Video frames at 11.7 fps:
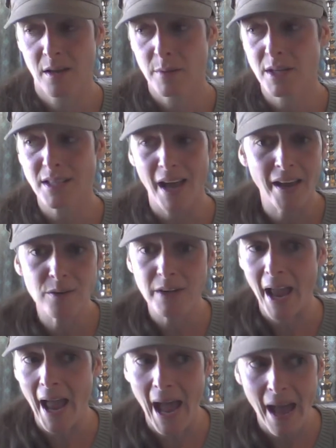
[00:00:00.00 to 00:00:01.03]
because I don't
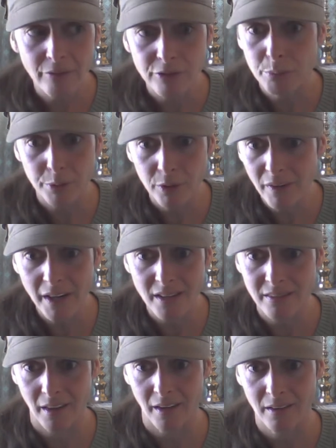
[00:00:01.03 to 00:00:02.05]
have to prove
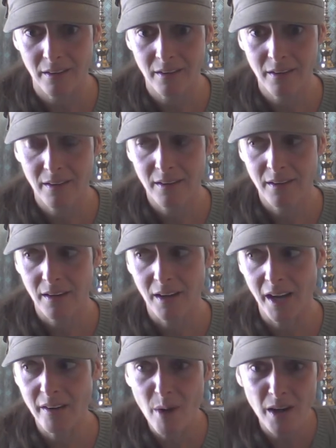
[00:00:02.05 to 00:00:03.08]
anything.
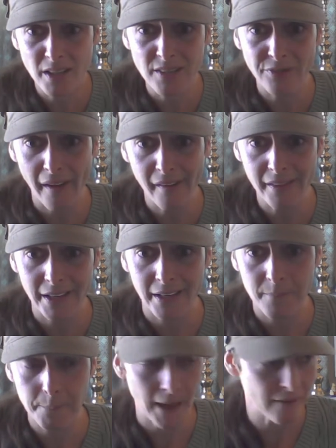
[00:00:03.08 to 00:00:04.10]
I'm already
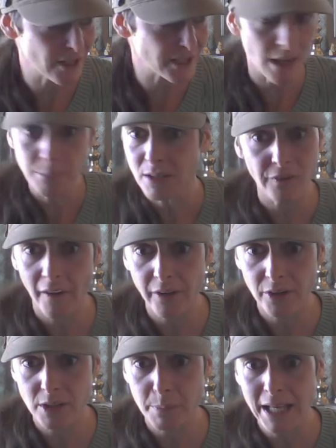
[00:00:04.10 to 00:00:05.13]
failing. I've accepted
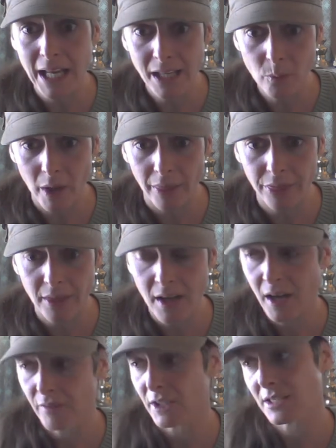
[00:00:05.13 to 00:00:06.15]
failure to begin with.
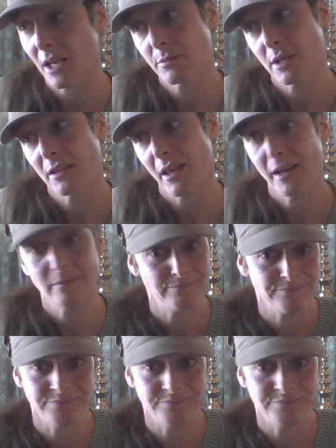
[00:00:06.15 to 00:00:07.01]
I've accepted that